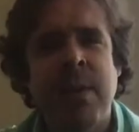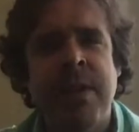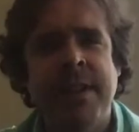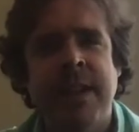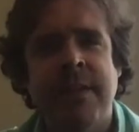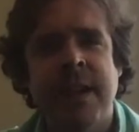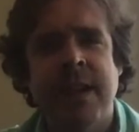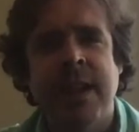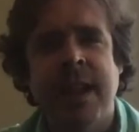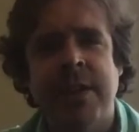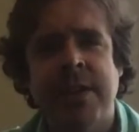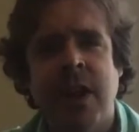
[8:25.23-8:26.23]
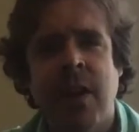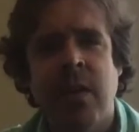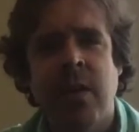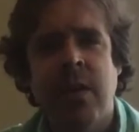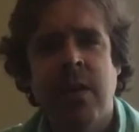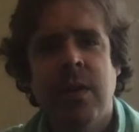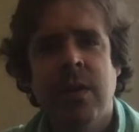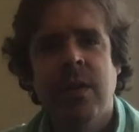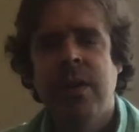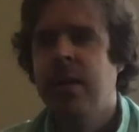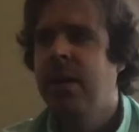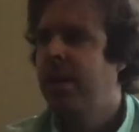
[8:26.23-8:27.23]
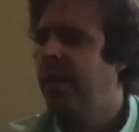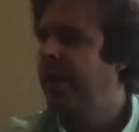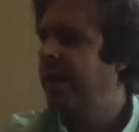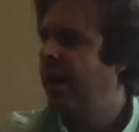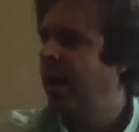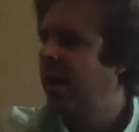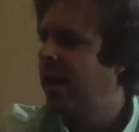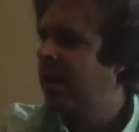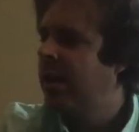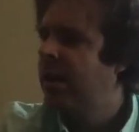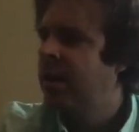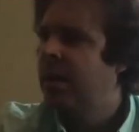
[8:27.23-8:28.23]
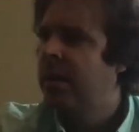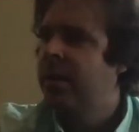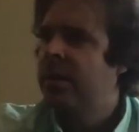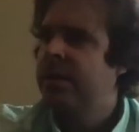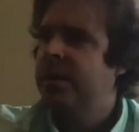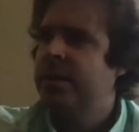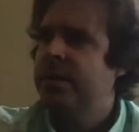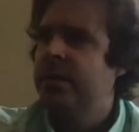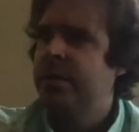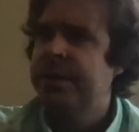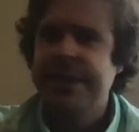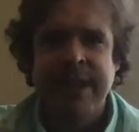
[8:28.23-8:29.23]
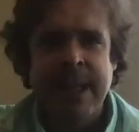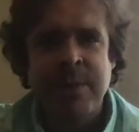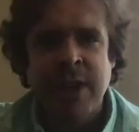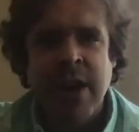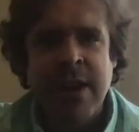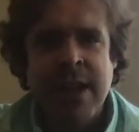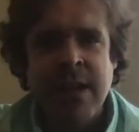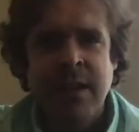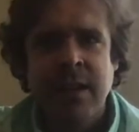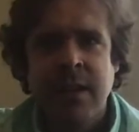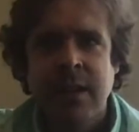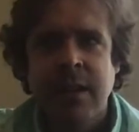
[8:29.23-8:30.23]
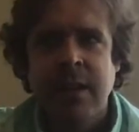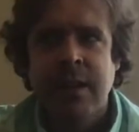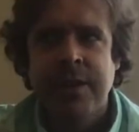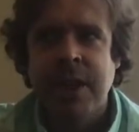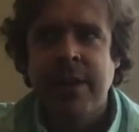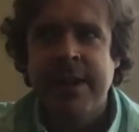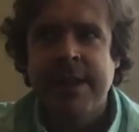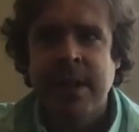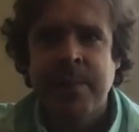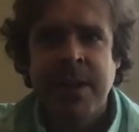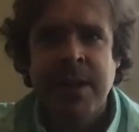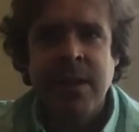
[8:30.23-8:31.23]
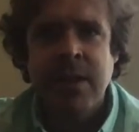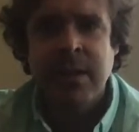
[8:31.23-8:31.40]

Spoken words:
on the Dick Van Dyke Show? Was his name Jerry? Jerry something?